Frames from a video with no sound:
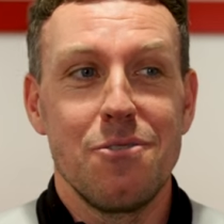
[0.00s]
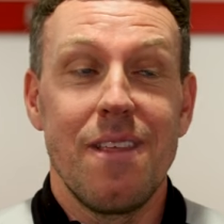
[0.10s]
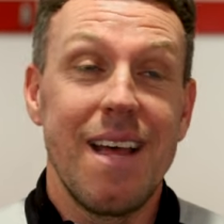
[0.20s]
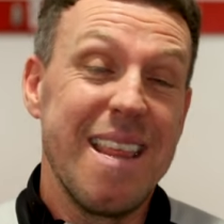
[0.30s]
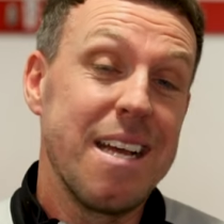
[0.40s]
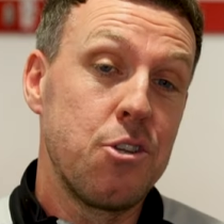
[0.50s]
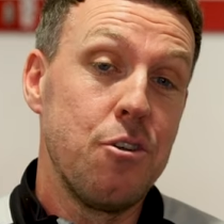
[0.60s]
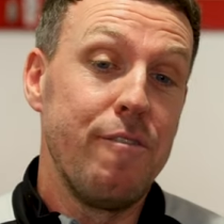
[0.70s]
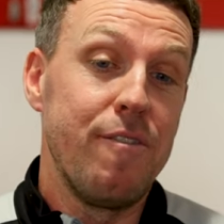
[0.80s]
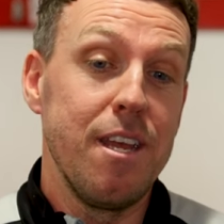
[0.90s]
so that's
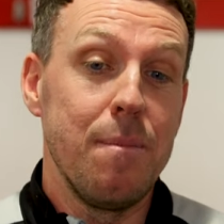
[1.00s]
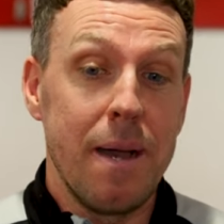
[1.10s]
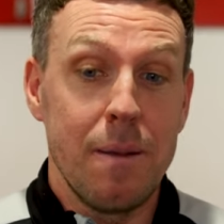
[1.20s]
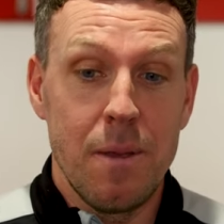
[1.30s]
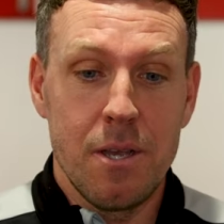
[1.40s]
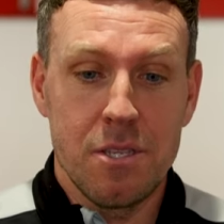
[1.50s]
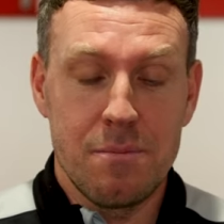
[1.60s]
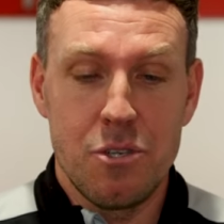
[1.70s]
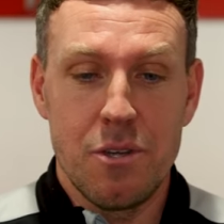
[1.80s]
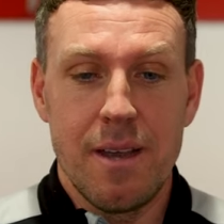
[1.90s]
good feedback, because
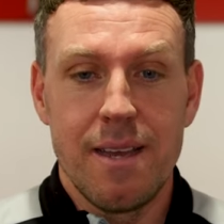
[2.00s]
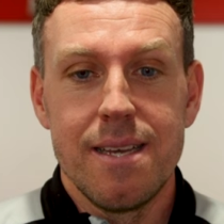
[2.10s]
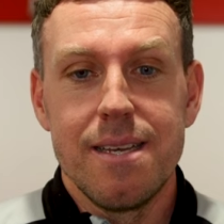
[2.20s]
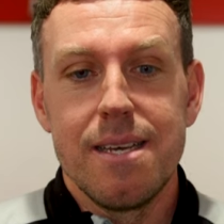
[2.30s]
I'm sure,